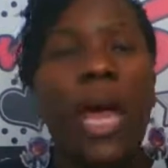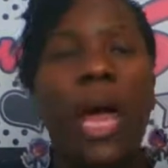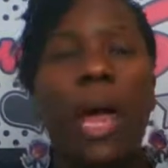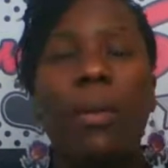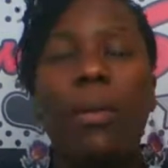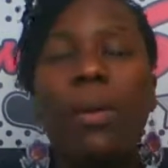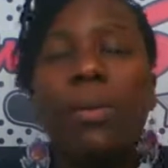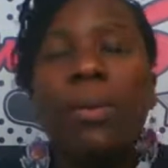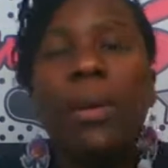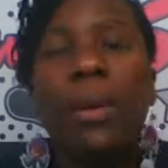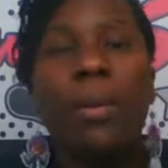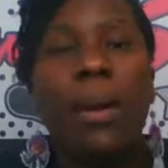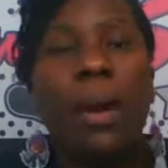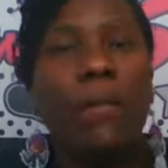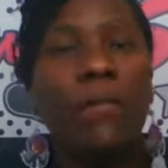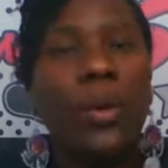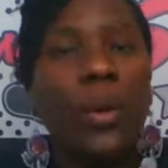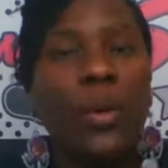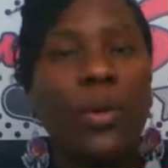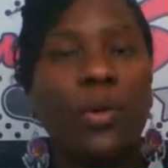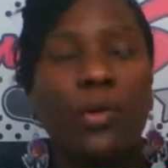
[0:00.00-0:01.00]
I would put
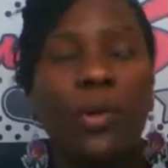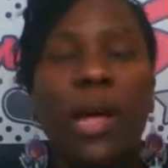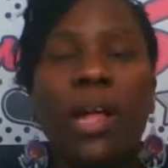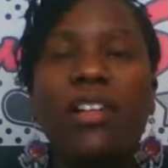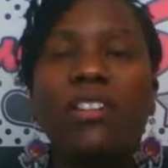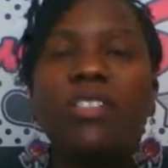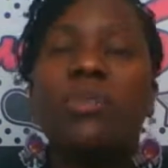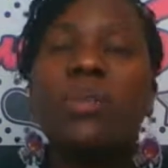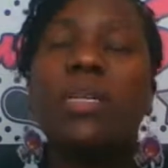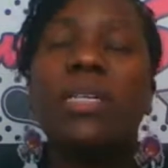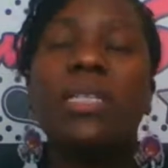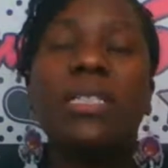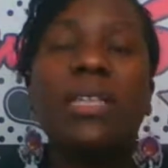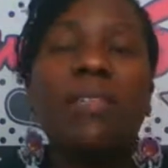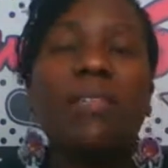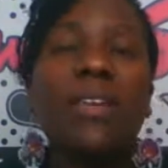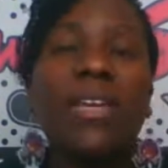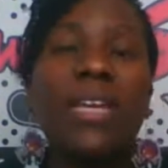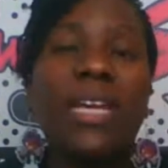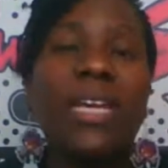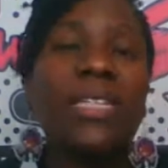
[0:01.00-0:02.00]
about $400, because
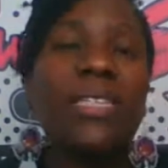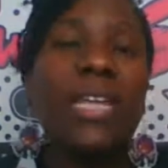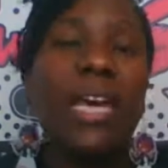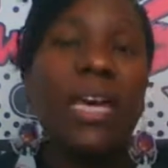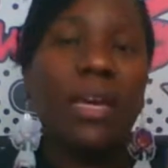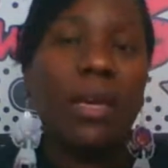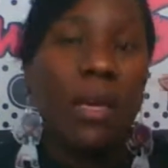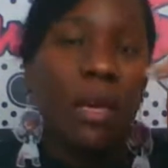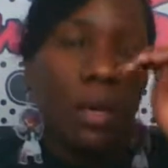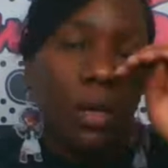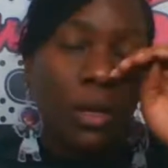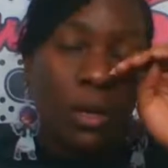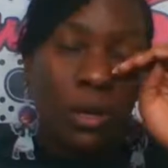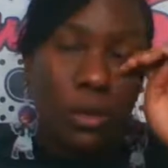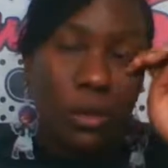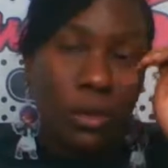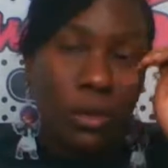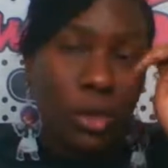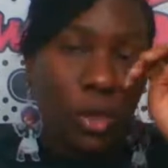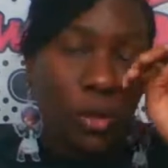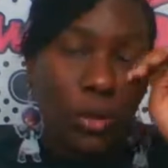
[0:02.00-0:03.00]
if it is like
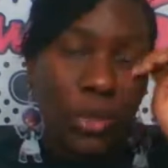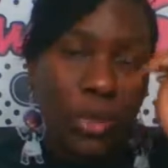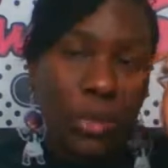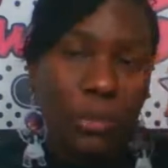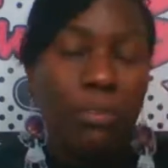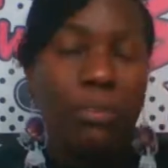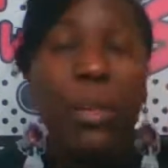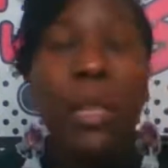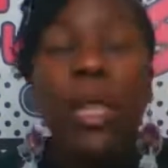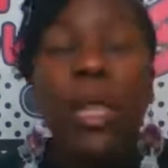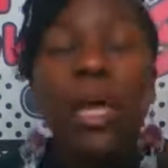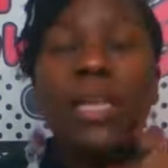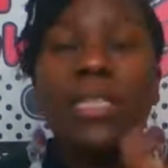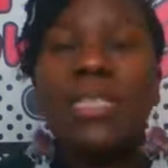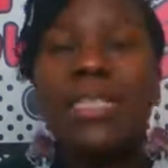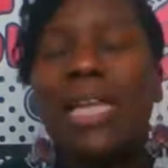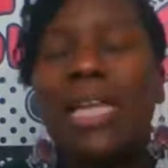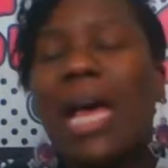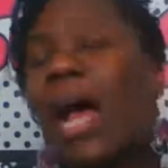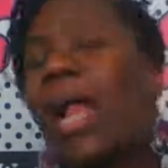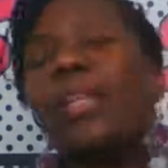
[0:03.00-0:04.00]

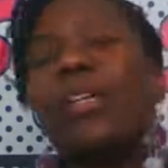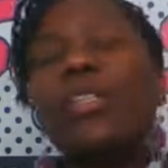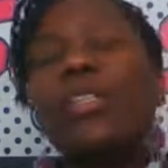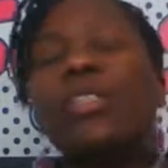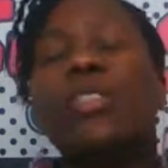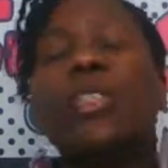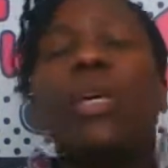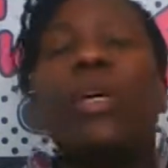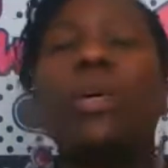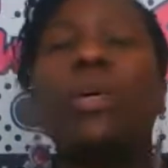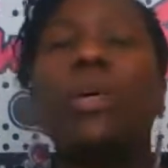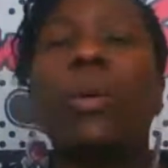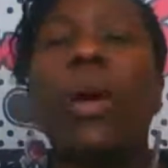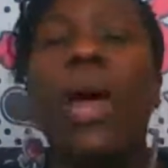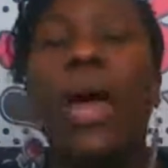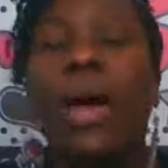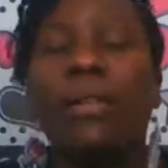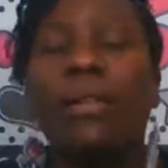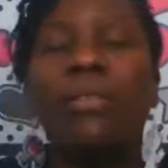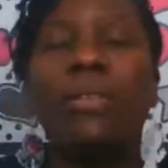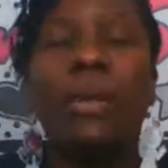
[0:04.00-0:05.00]
$30+, you
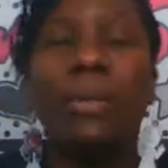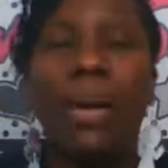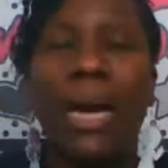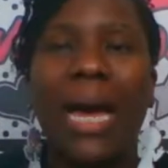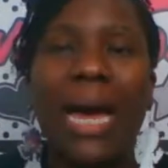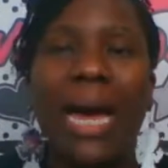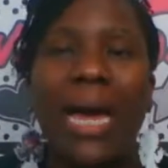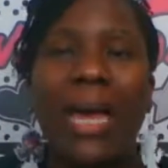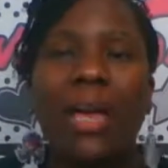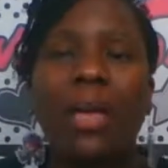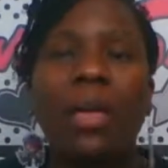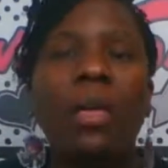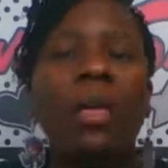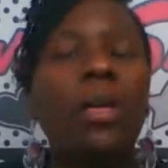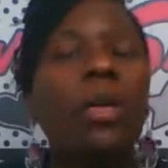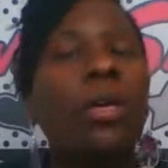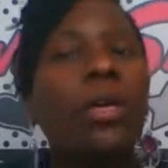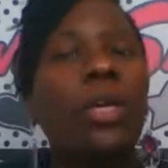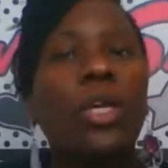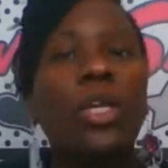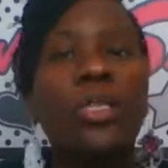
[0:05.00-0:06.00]
have to buy
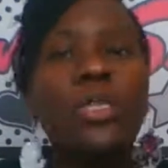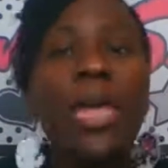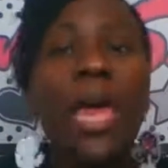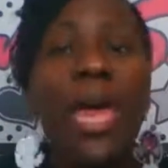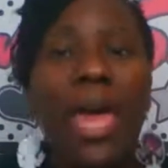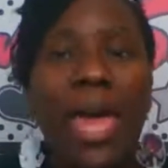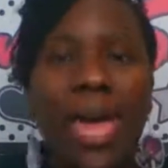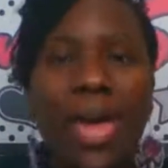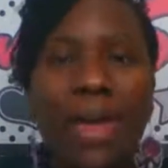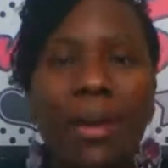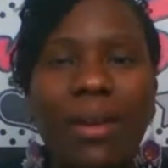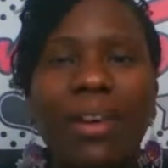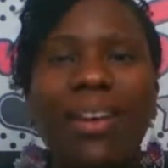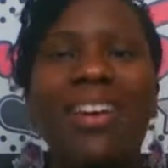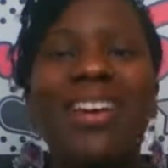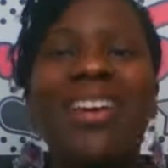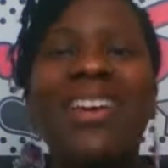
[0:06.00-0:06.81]
10.